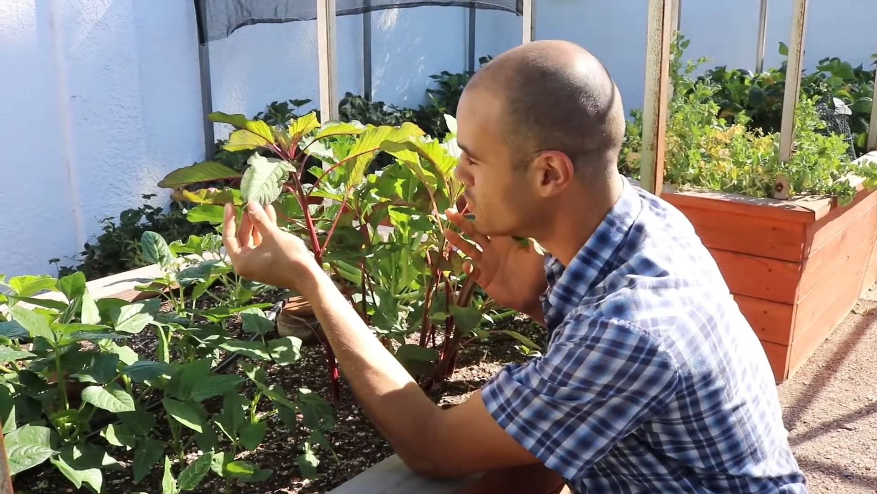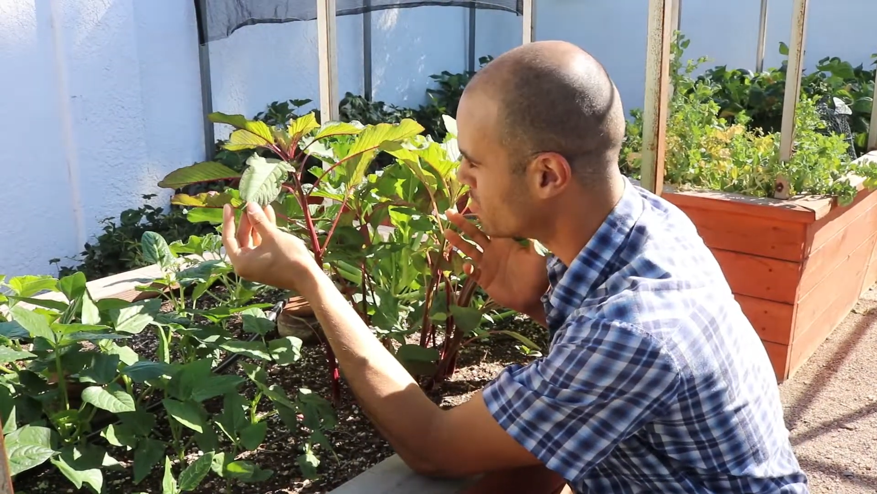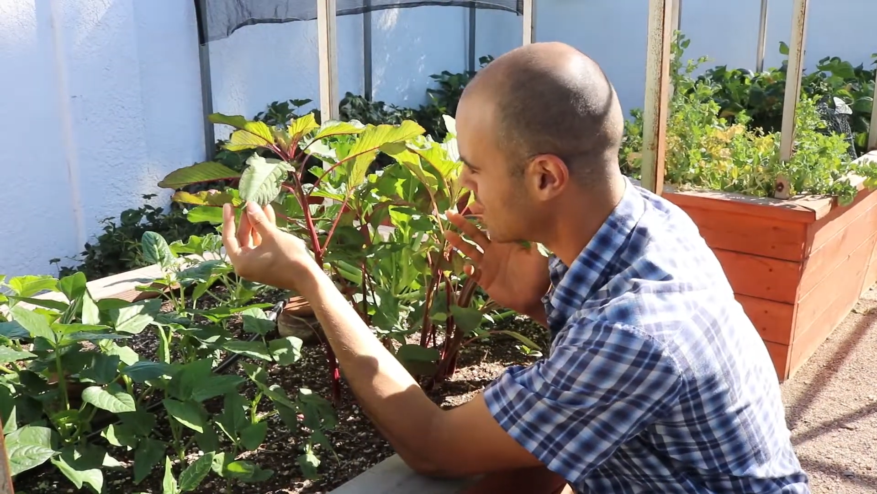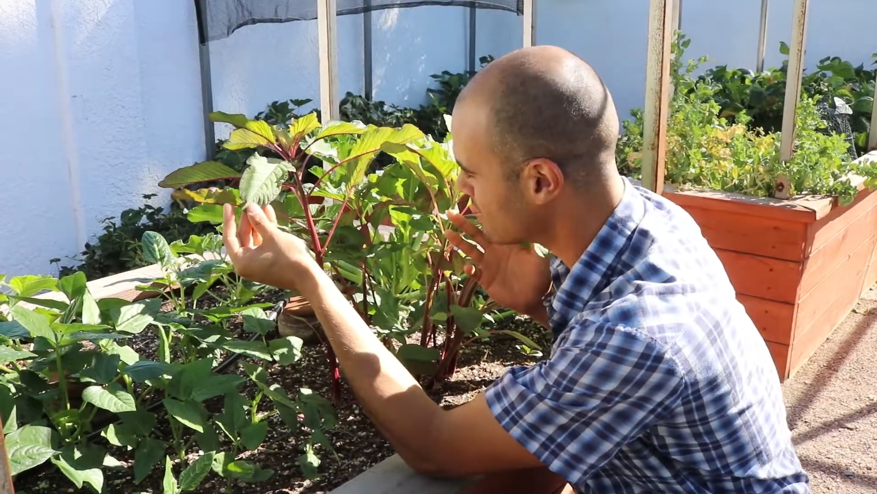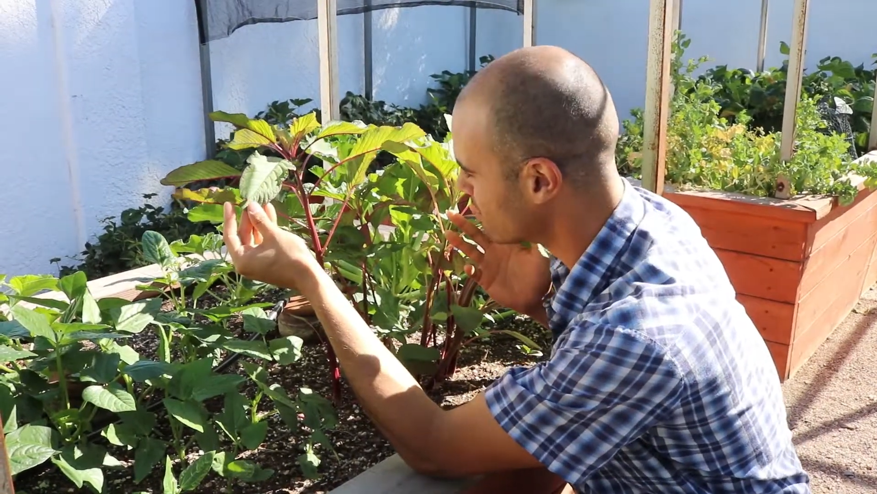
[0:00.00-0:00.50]
You
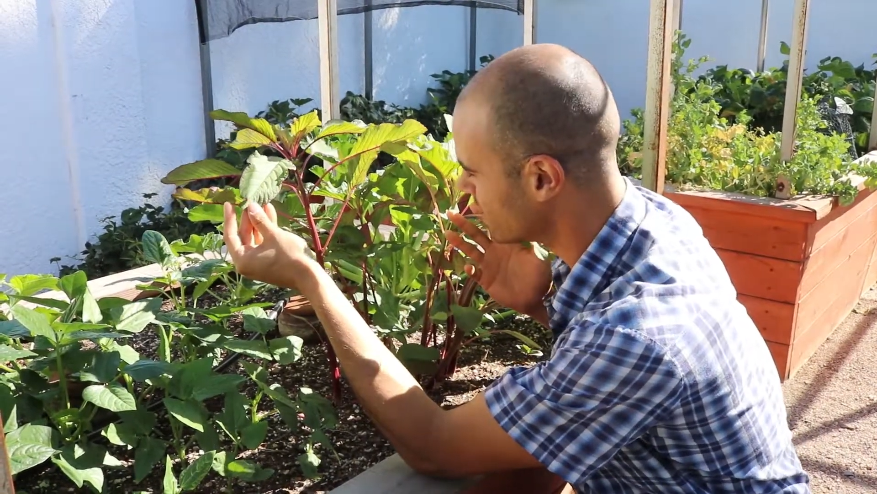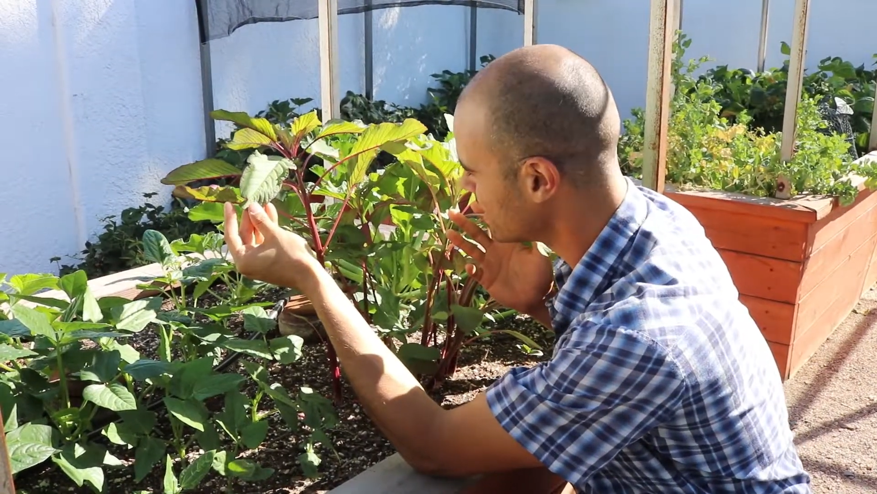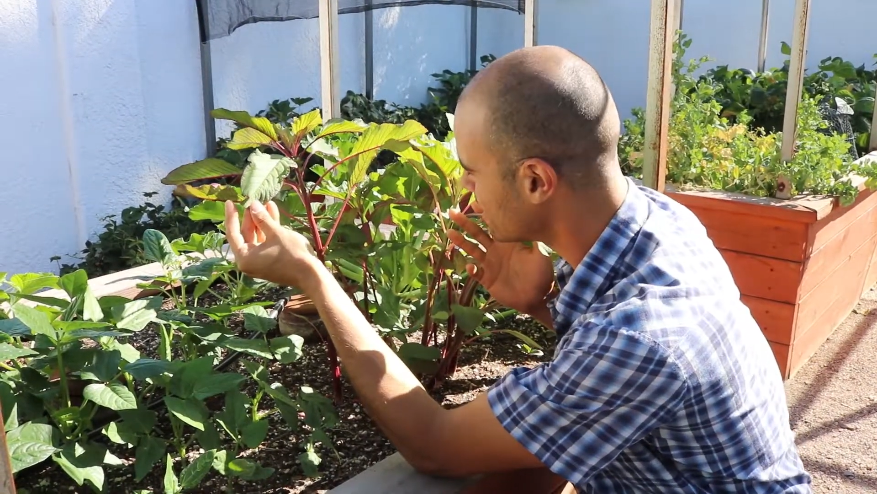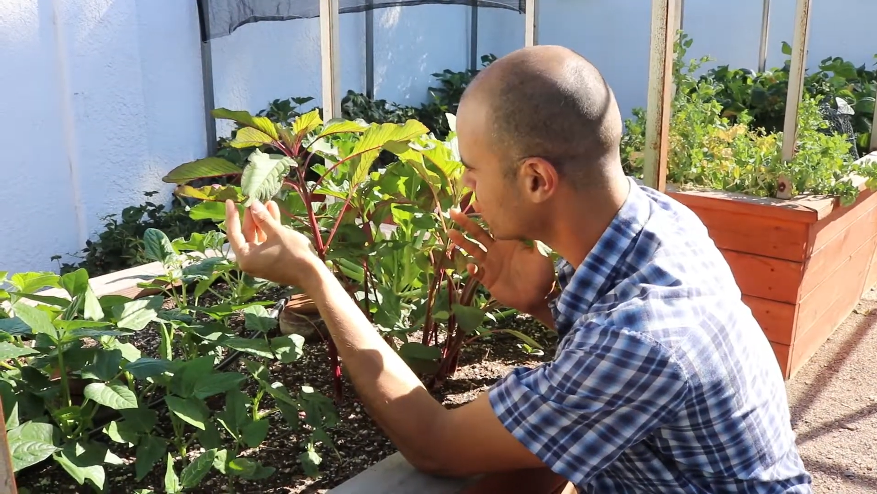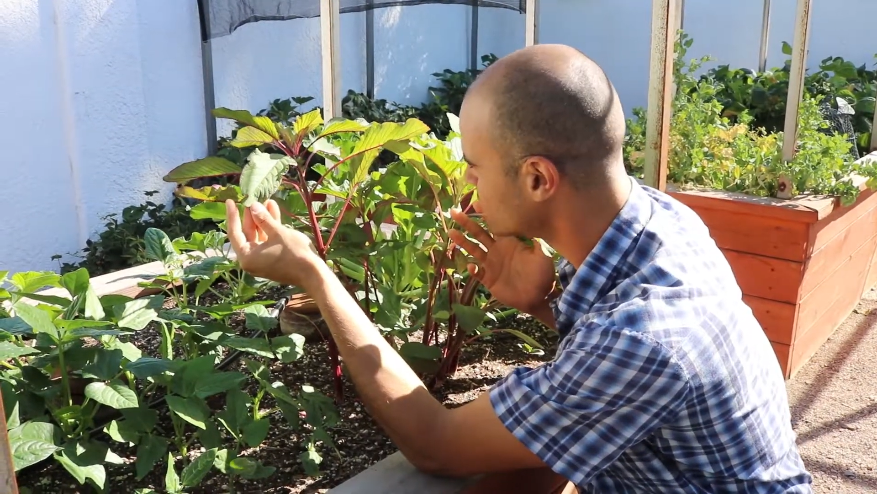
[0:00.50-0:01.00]
can eat the
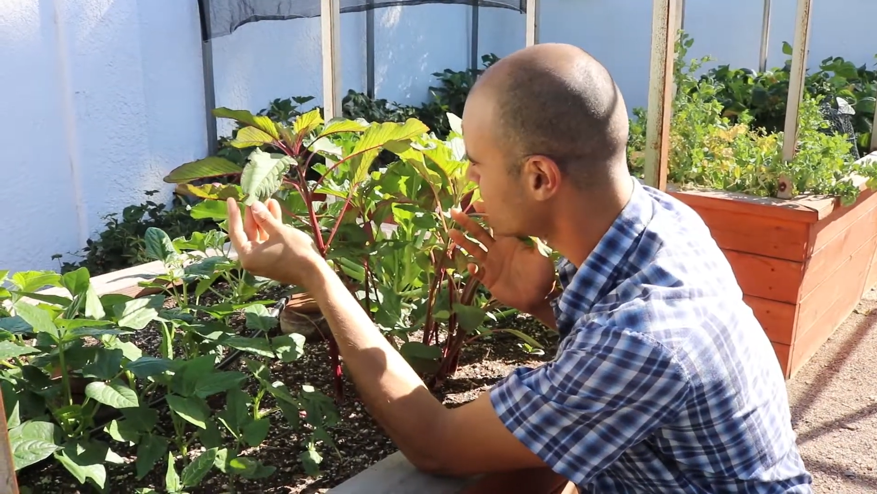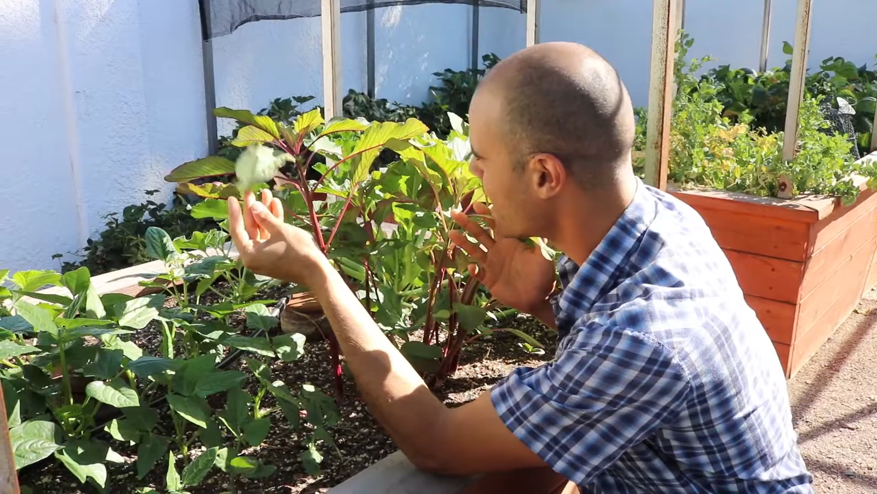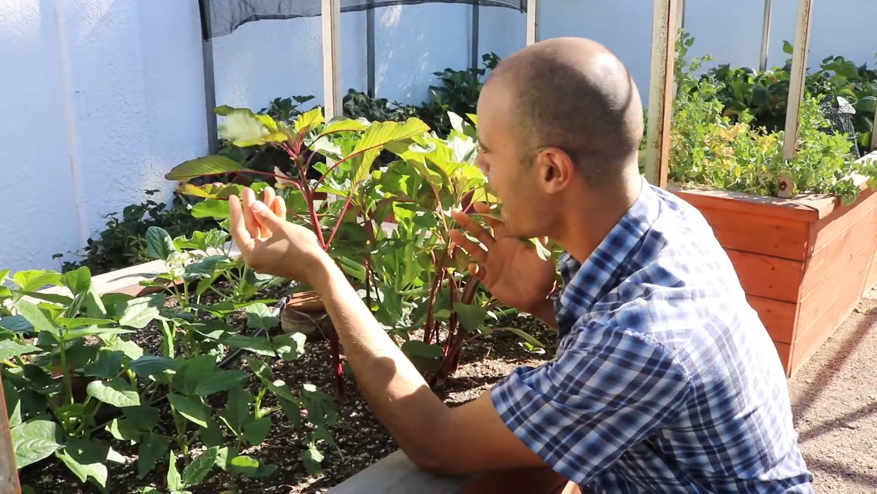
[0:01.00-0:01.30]
leaves,